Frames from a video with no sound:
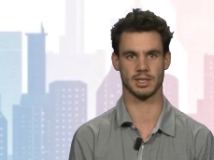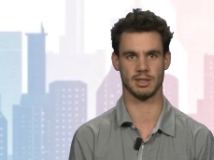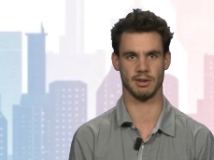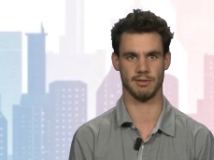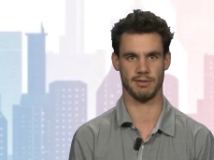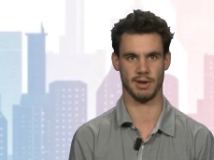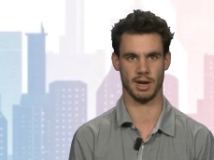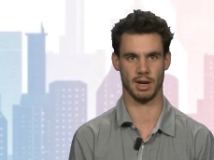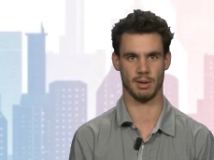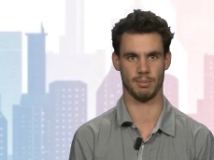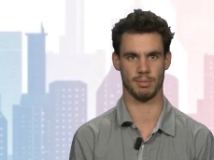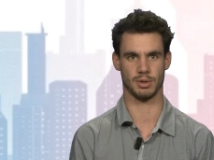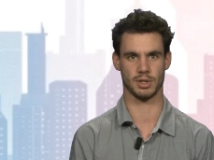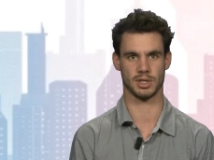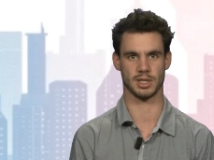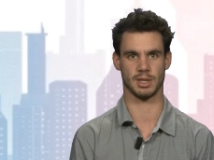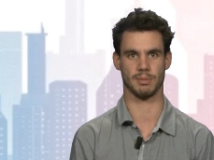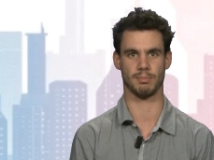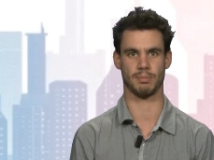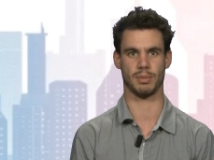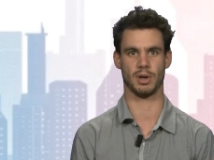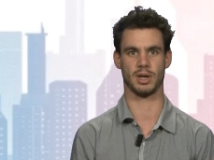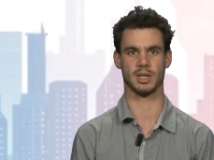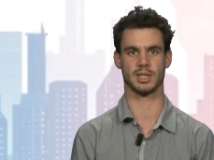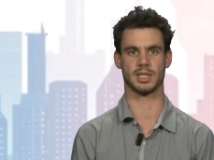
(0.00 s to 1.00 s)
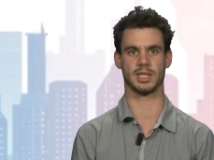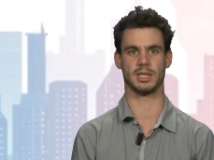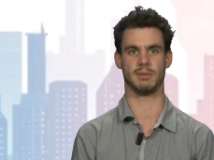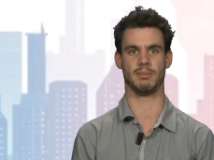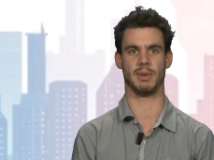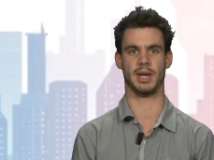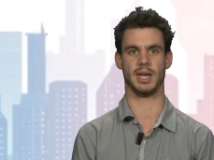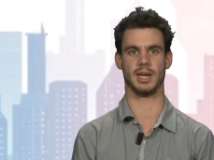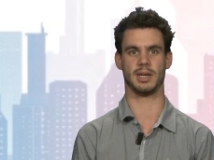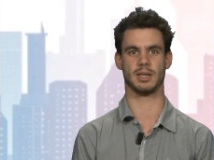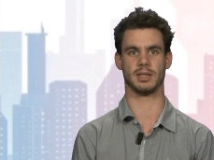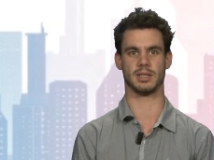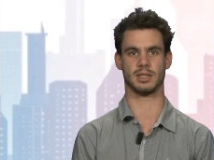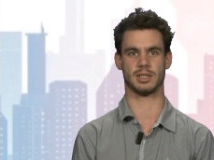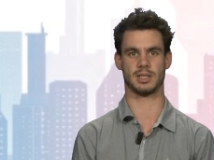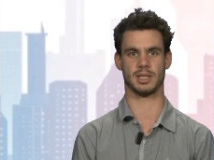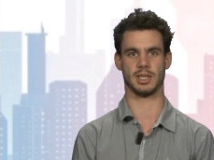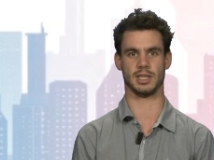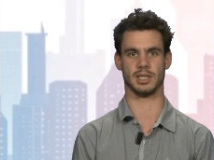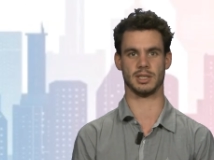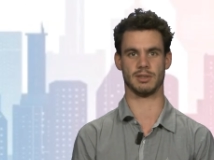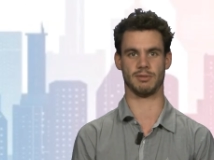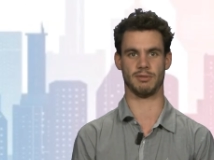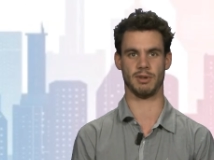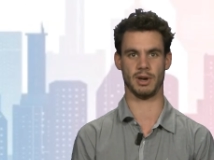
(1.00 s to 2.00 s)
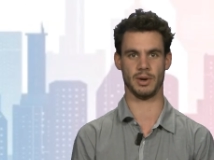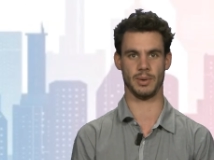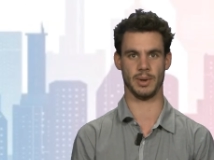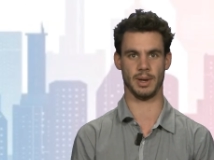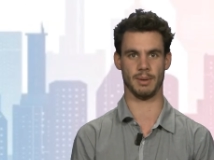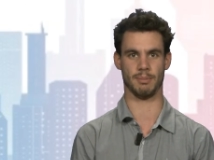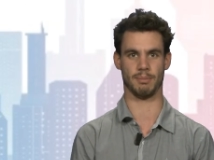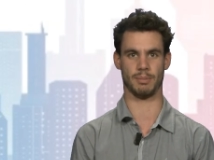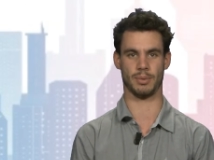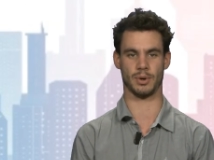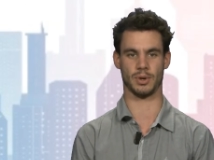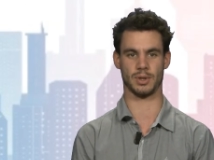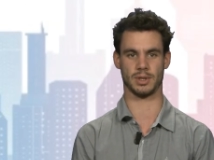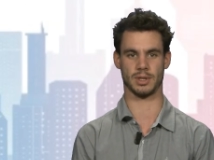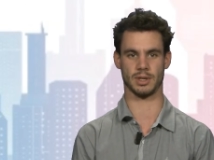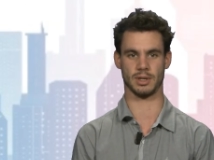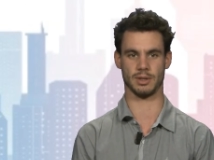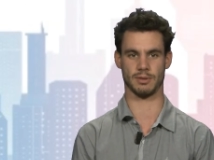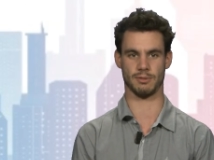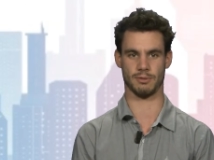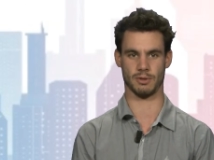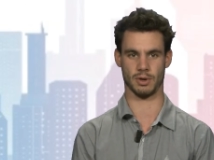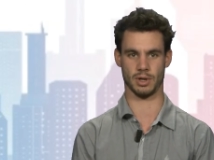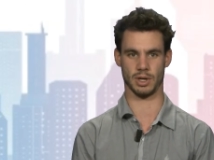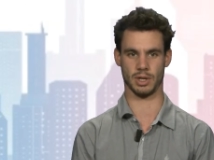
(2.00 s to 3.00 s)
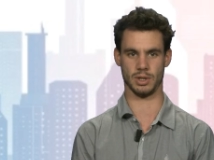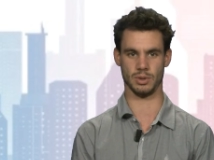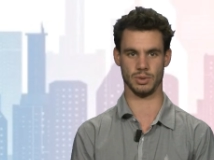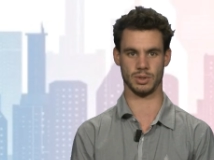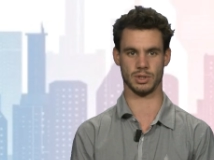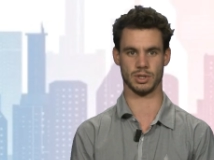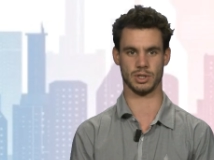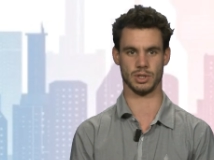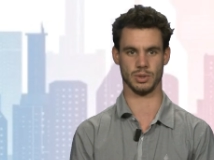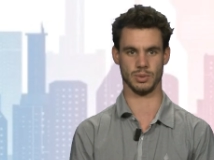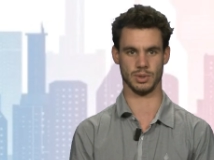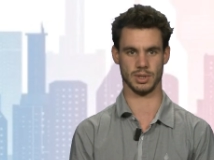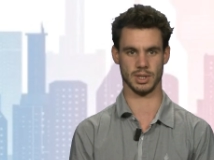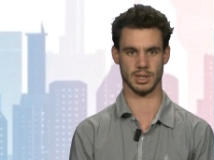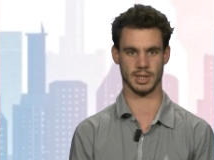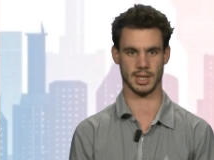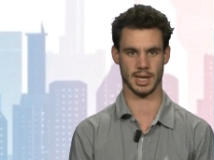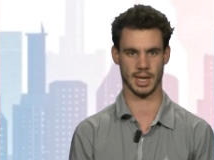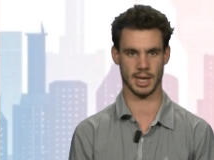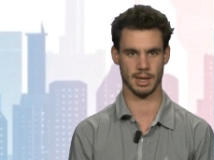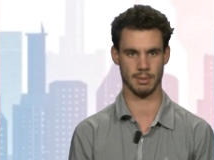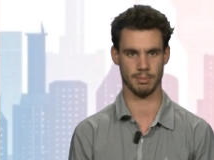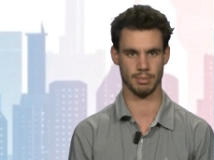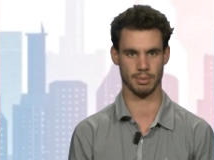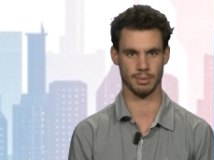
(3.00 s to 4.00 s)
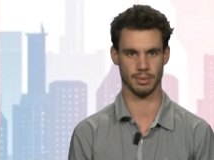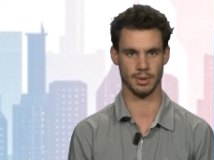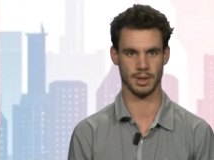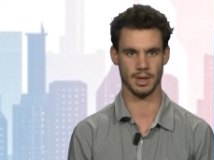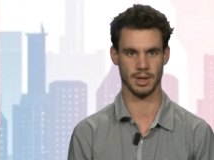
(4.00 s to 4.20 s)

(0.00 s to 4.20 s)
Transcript: developers and policymakers is very important for a good suited app,